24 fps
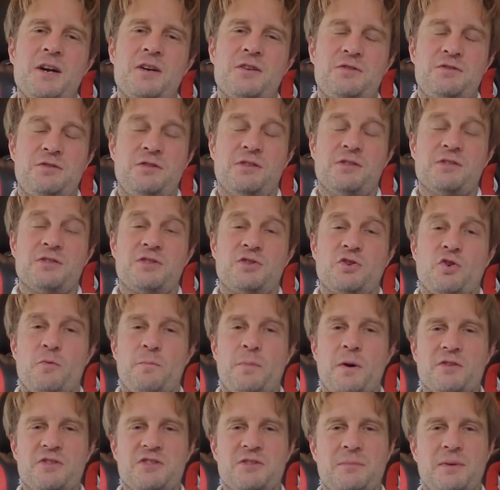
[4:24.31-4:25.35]
so you can
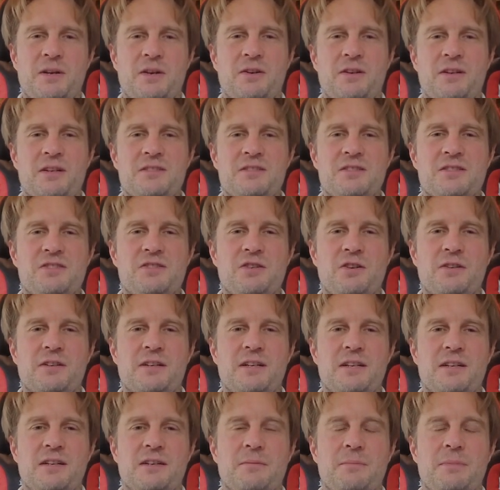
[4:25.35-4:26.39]
scope out some areas and start
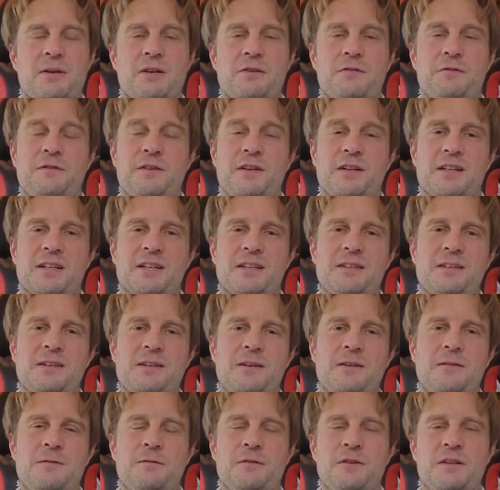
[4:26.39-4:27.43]
getting a better feeling
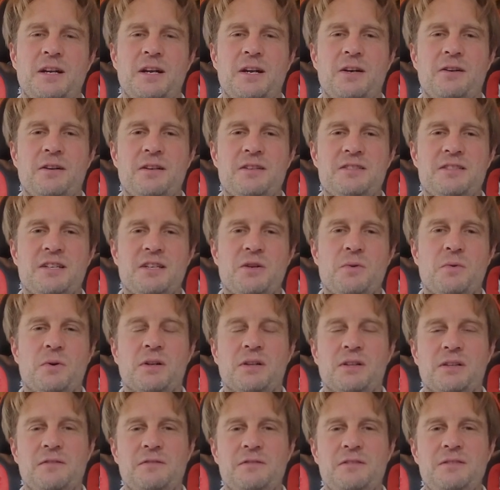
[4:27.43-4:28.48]
for the areas that you want
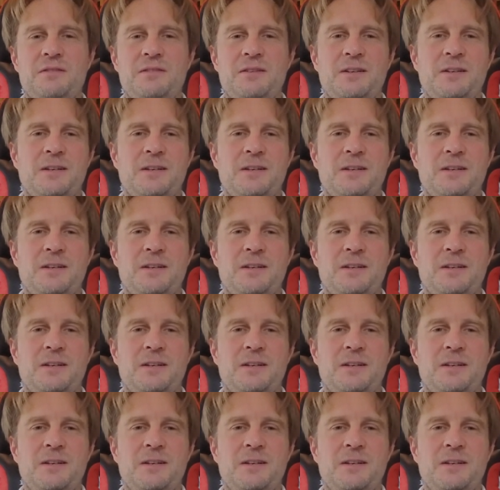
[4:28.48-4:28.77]
to live in.